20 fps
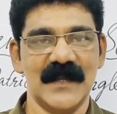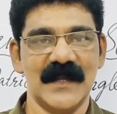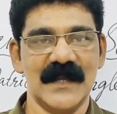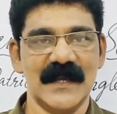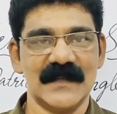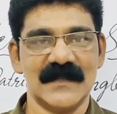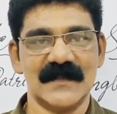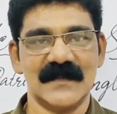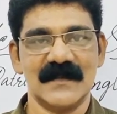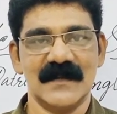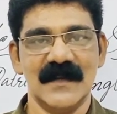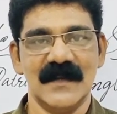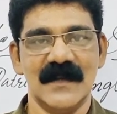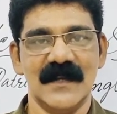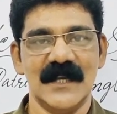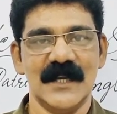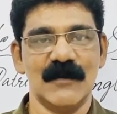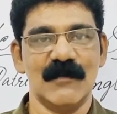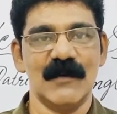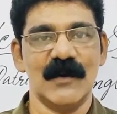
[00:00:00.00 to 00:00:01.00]
Yes,
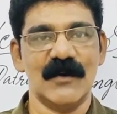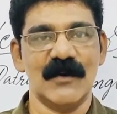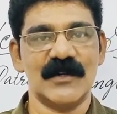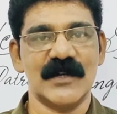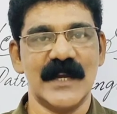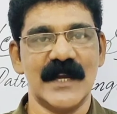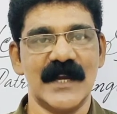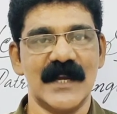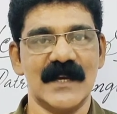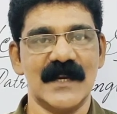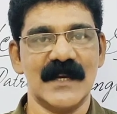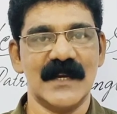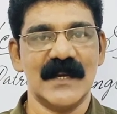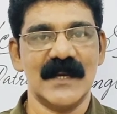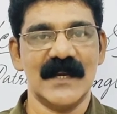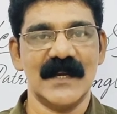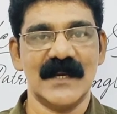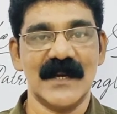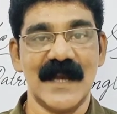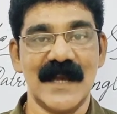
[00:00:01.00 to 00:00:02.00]
it will not take
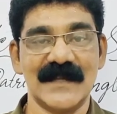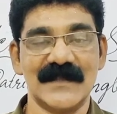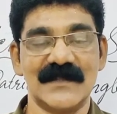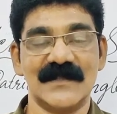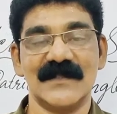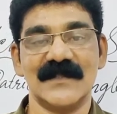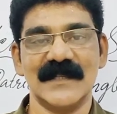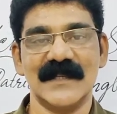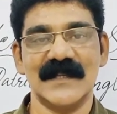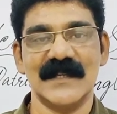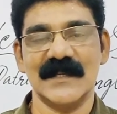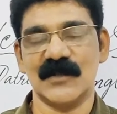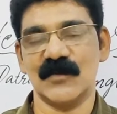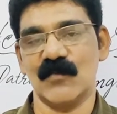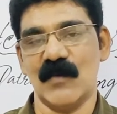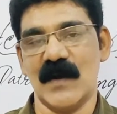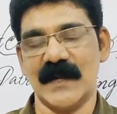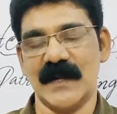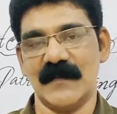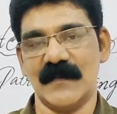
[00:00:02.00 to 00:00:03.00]
it as serious
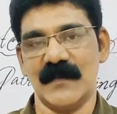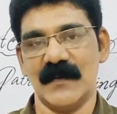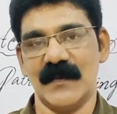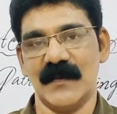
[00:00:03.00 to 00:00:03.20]
one.